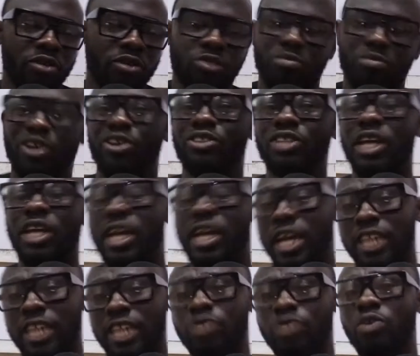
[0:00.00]
because
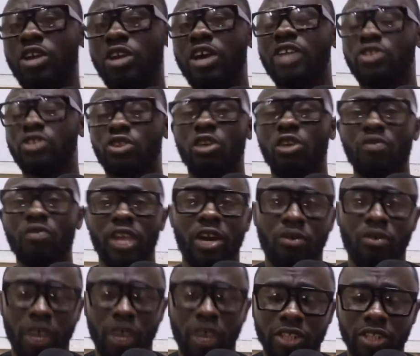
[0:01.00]
it's when you are solving a
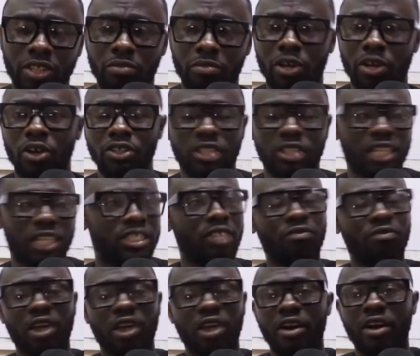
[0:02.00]
question because certain
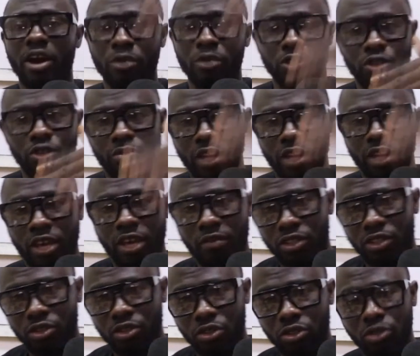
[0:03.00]
variables should be given
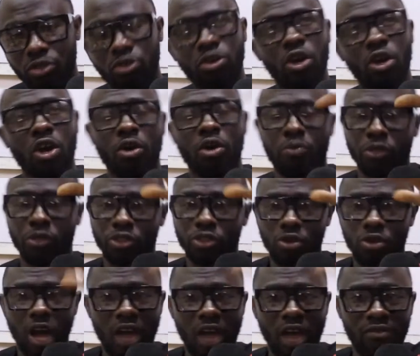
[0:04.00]
to you. We should
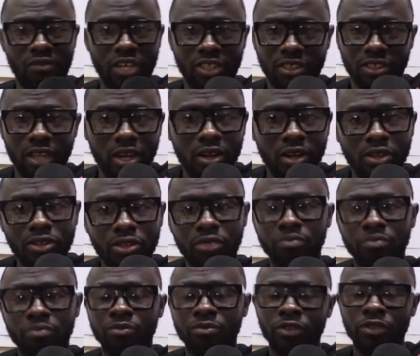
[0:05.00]
have the sales,
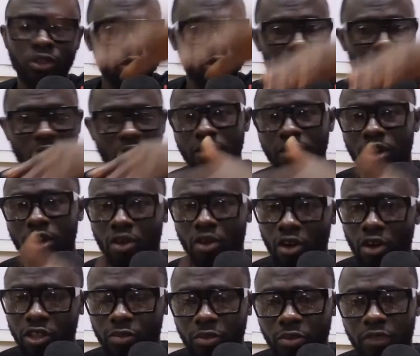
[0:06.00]
we should have the
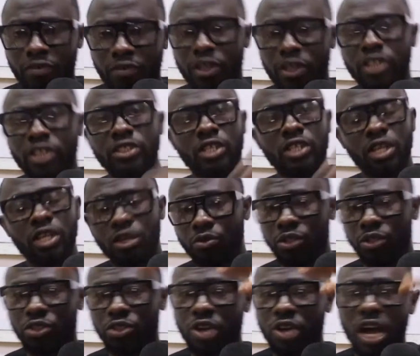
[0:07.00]
gross profit, we
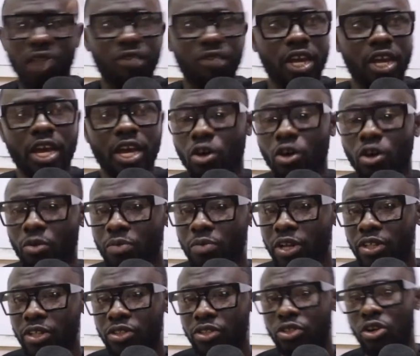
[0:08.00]
should have the opening
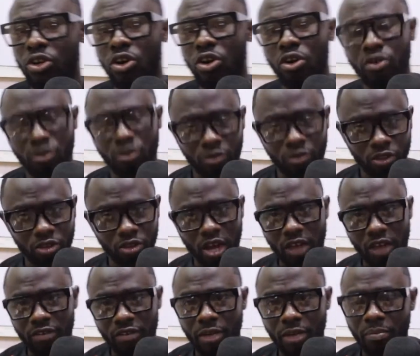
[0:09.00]
stock, we should have
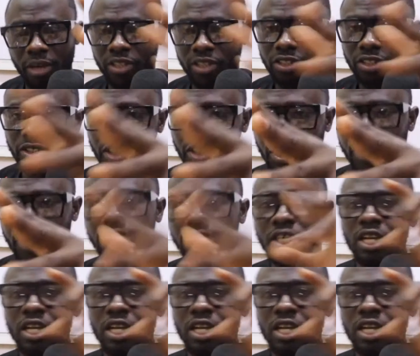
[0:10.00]
the purchases.